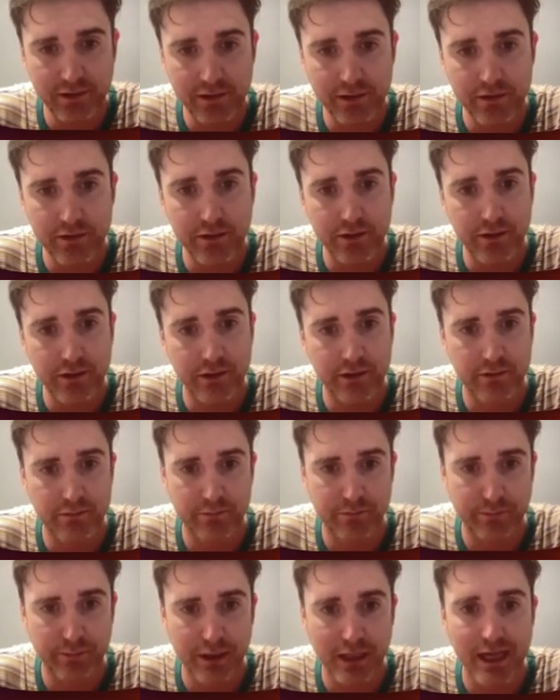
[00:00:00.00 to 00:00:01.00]
here. You can
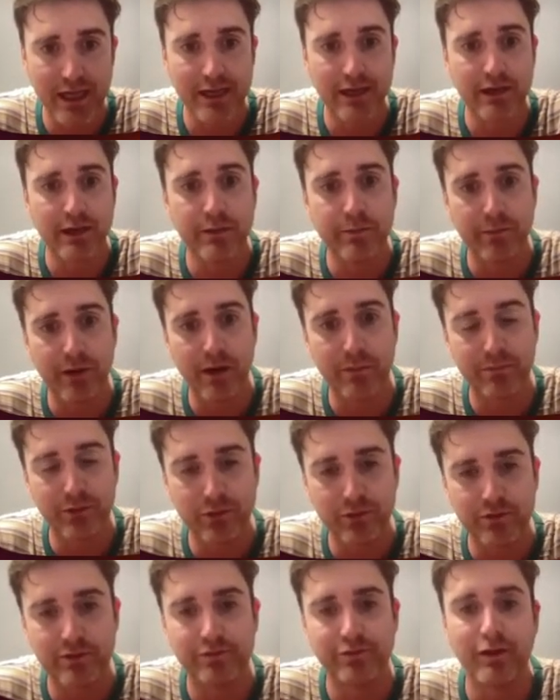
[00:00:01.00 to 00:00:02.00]
blank
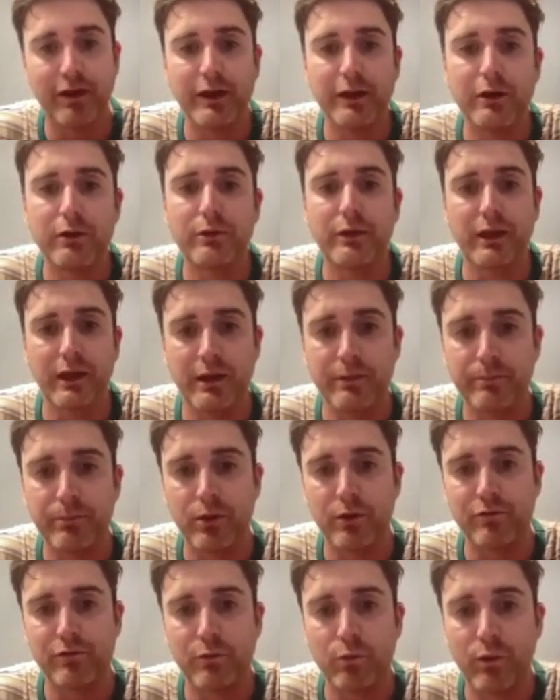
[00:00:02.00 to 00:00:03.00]
upload file, you can
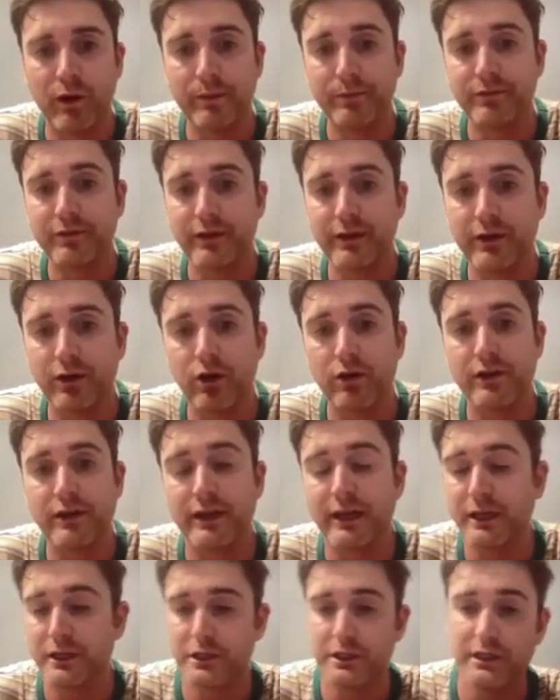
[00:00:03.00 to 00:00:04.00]
import from website, or you
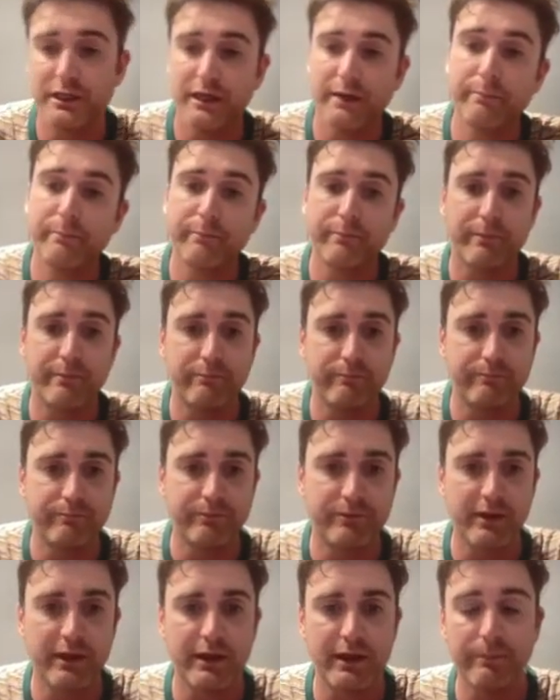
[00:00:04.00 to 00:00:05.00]
can actually
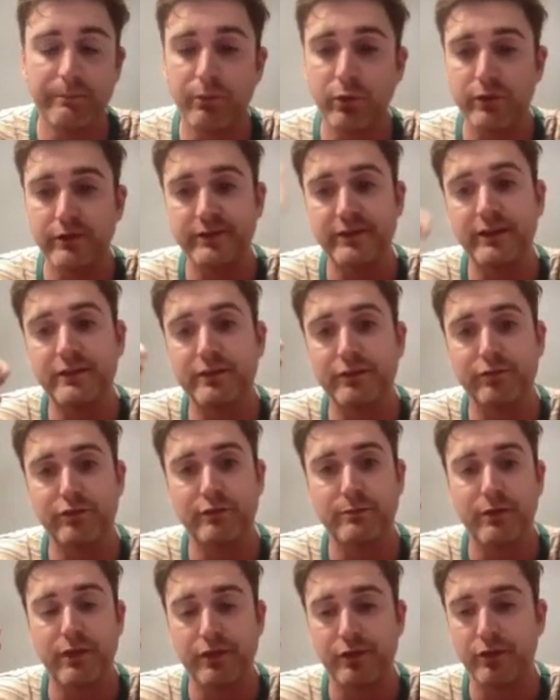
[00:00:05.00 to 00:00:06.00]
import the data
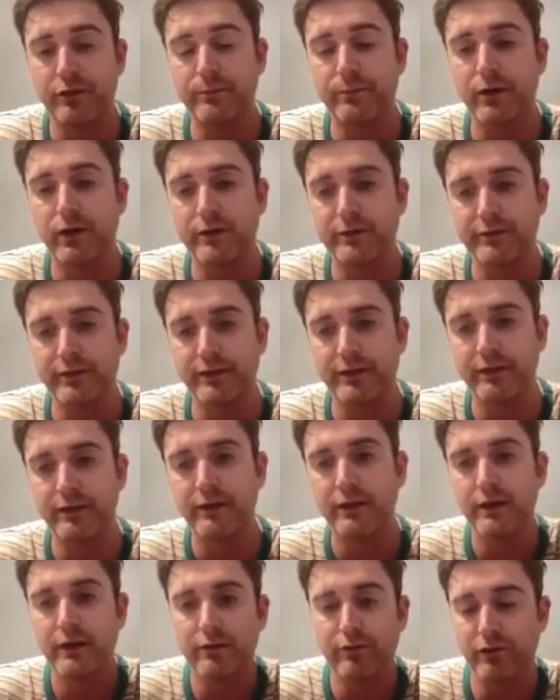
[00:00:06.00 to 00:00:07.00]
from a third party,
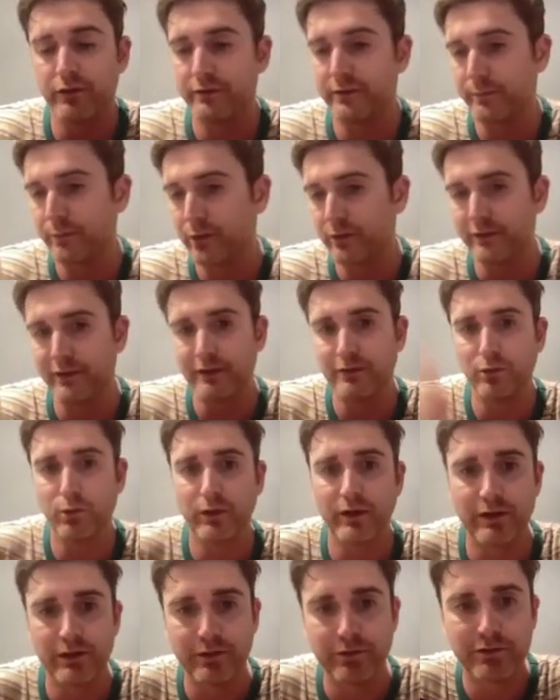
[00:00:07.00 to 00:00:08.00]
for example, a data
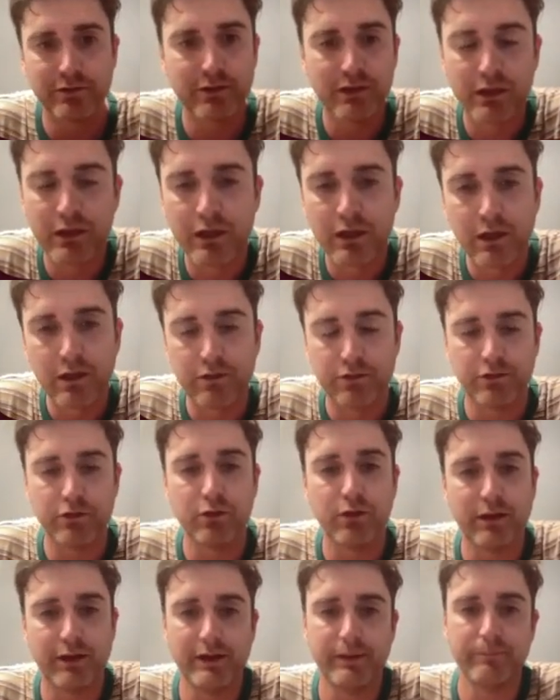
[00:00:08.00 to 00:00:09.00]
warehouse.
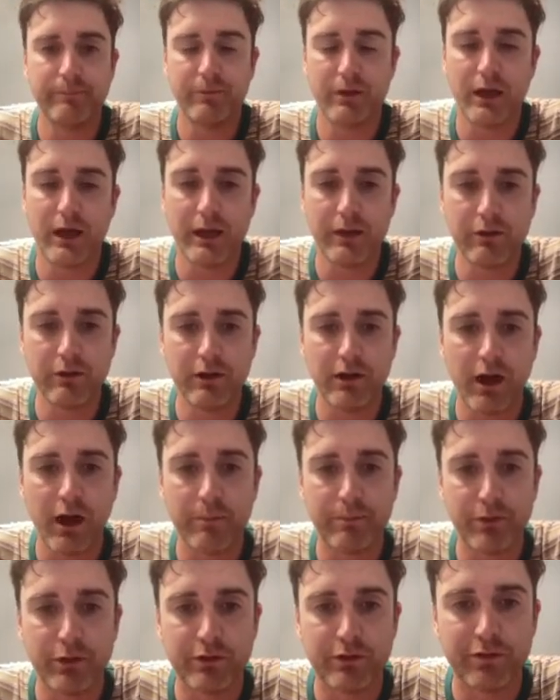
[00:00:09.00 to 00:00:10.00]
So I'm going to
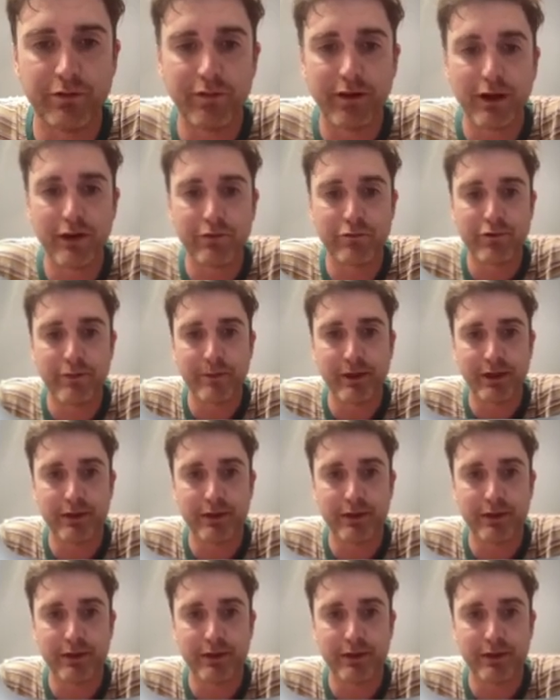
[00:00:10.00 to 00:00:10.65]
upload the file from